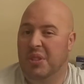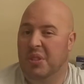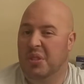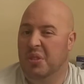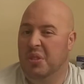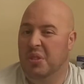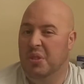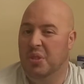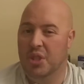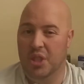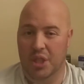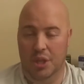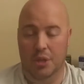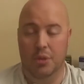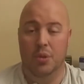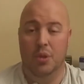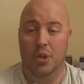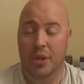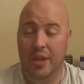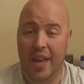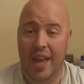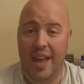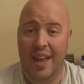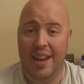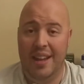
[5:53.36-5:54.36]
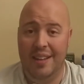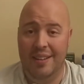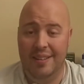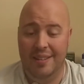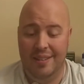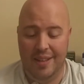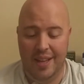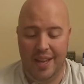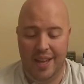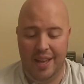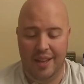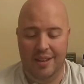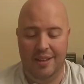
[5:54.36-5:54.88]
you usually don't look at it.
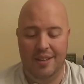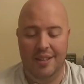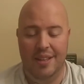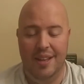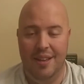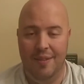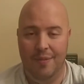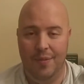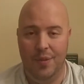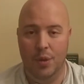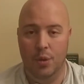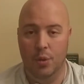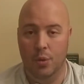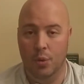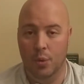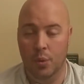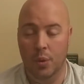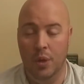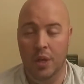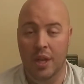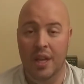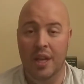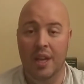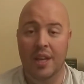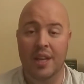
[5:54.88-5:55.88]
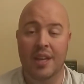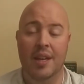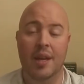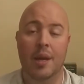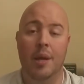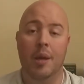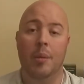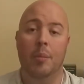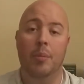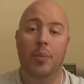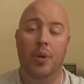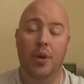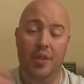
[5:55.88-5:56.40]
And if you
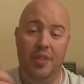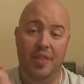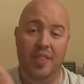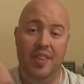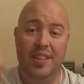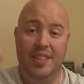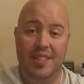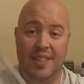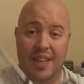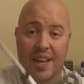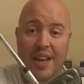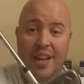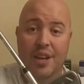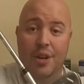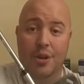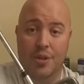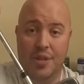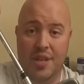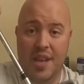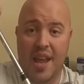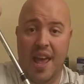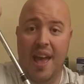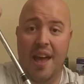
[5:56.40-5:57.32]
put this iron